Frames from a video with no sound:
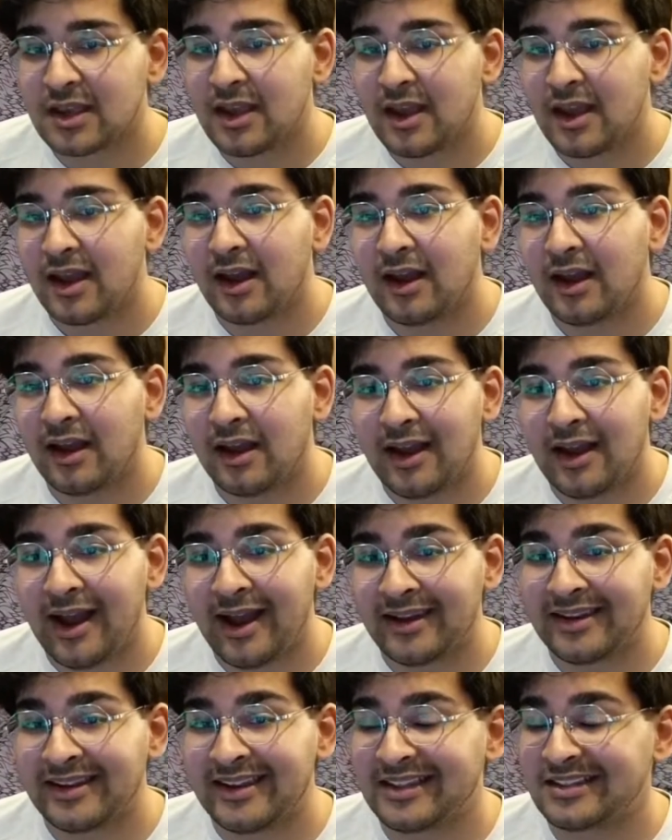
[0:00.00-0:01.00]

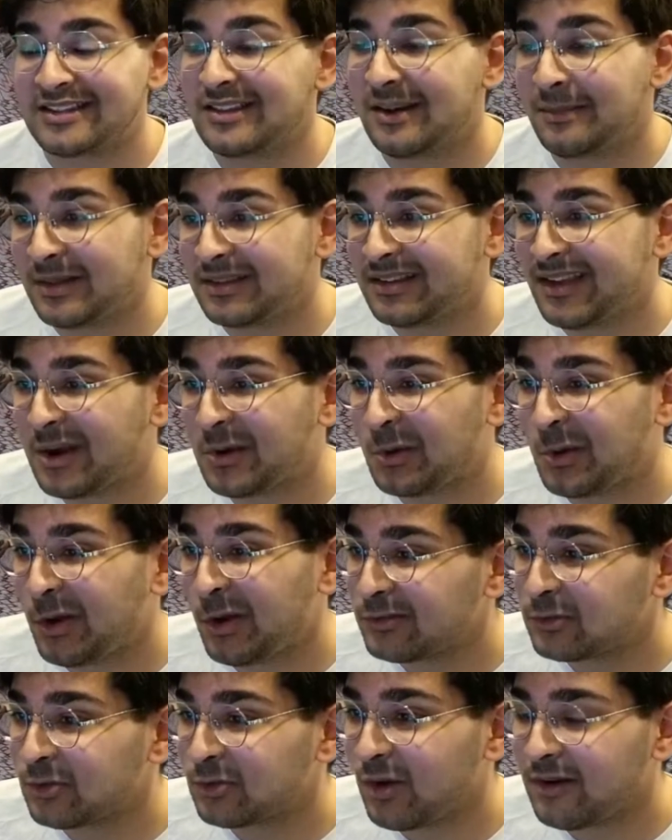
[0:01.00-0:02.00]
and it gets double attack on
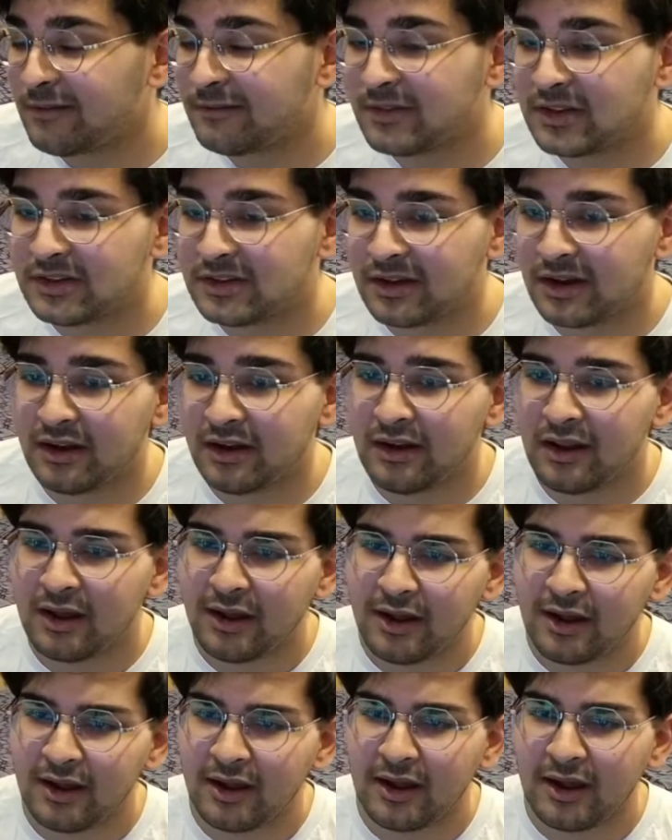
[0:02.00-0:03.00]
Overdrive for the turn.
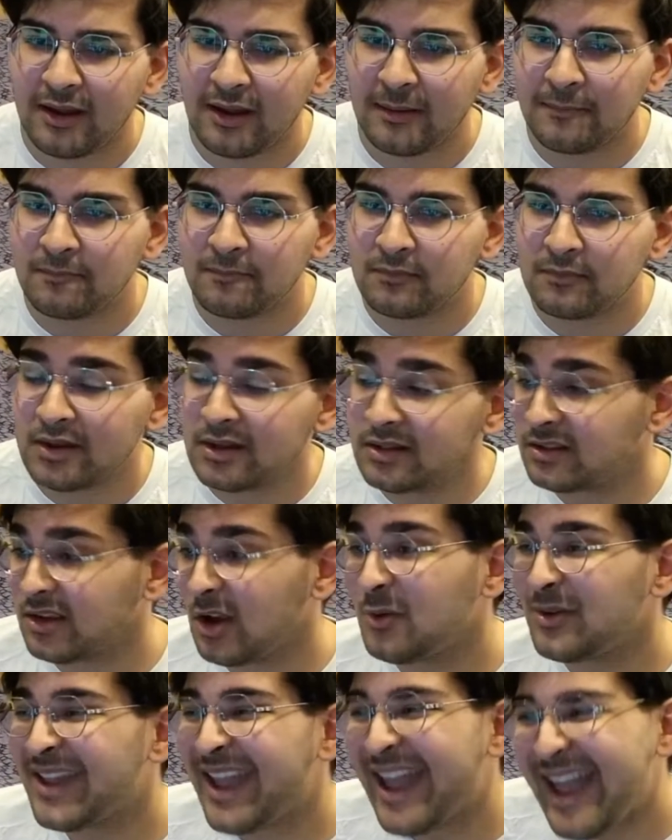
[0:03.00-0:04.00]
It's
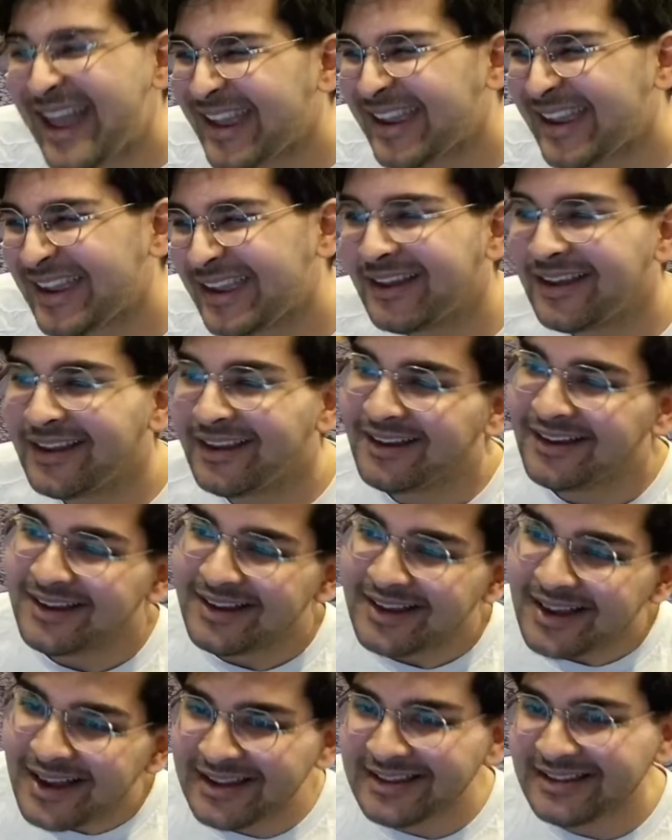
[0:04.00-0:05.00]
okay.
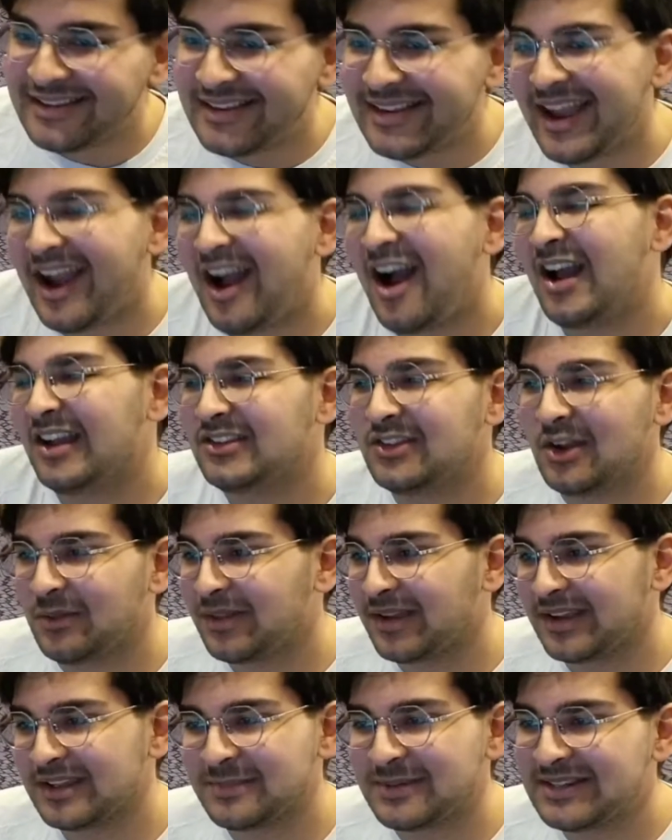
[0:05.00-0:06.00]
I don't
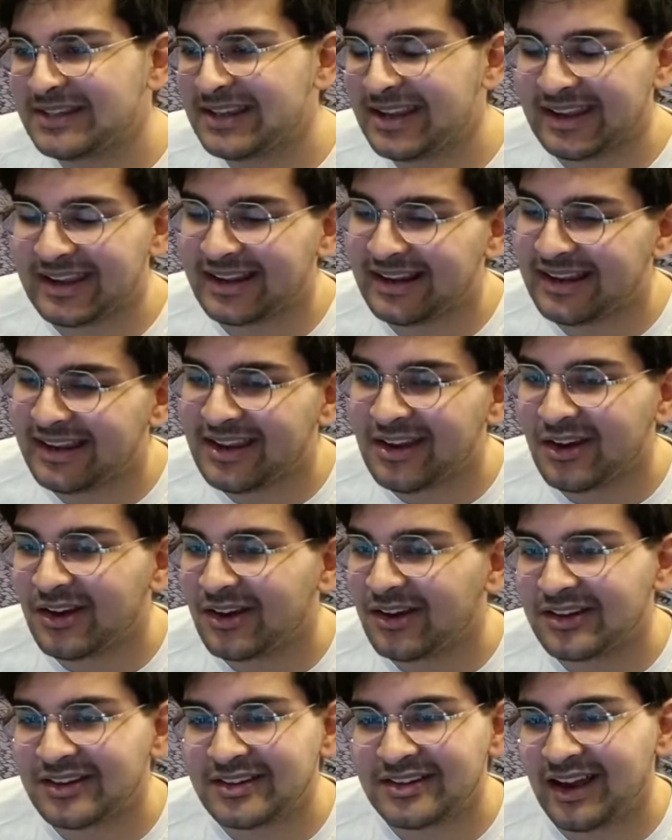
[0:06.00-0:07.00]
think it's particularly
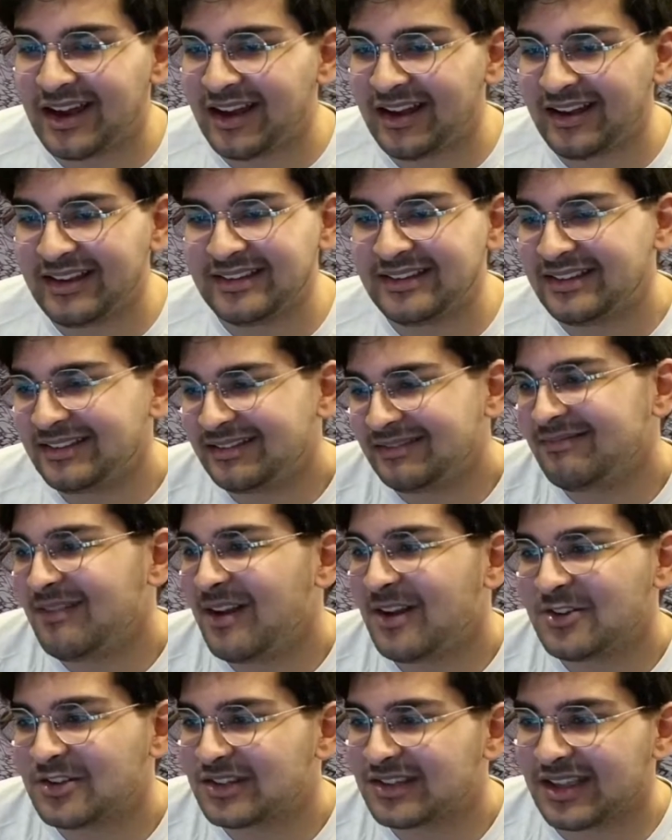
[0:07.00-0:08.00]
good. I
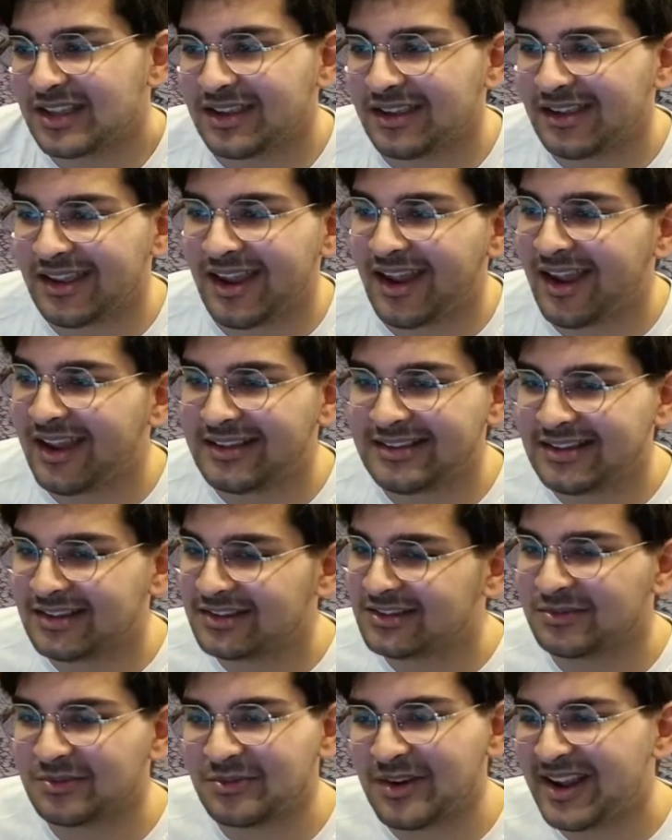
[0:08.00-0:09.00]
just think, yeah, it
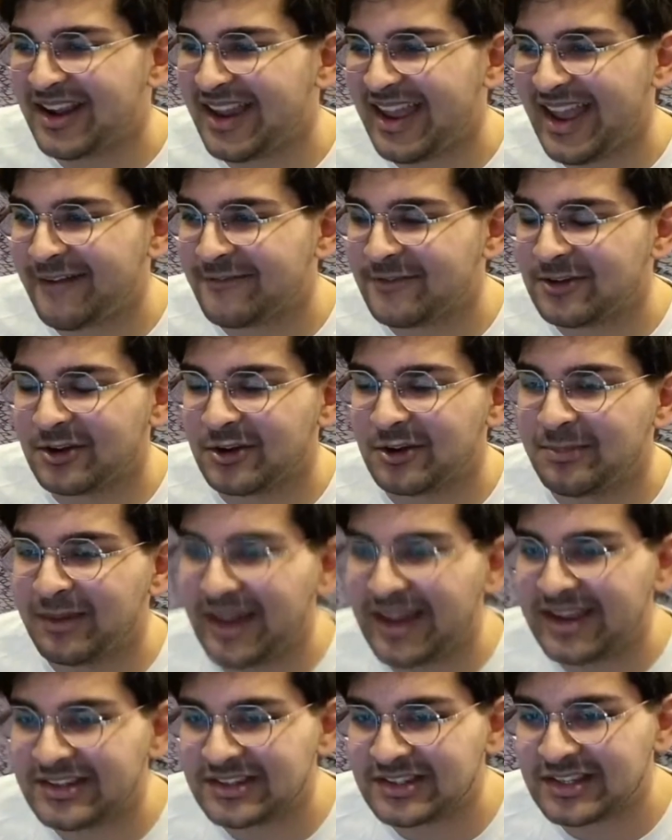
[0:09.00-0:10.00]
doesn't really have a good place.